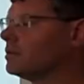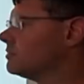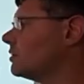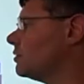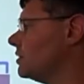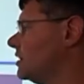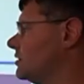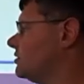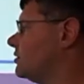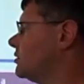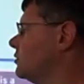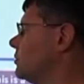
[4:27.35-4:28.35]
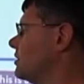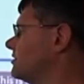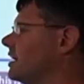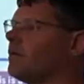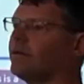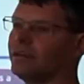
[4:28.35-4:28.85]
So these, you can always
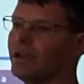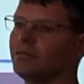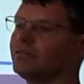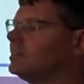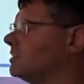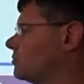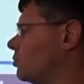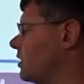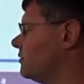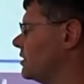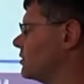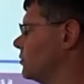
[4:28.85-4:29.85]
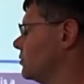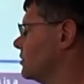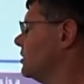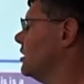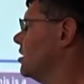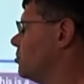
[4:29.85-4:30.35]
narrow it down to just one record
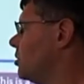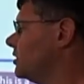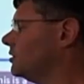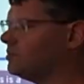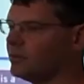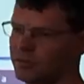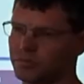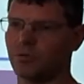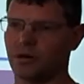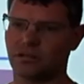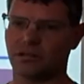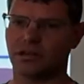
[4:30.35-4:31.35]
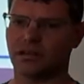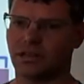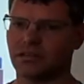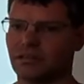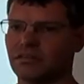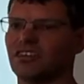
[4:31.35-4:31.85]
by using its product ID,
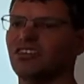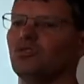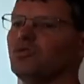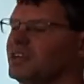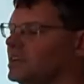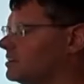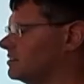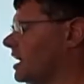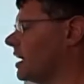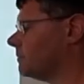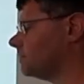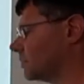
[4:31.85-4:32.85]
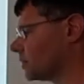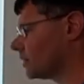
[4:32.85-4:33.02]
so it's a unique set.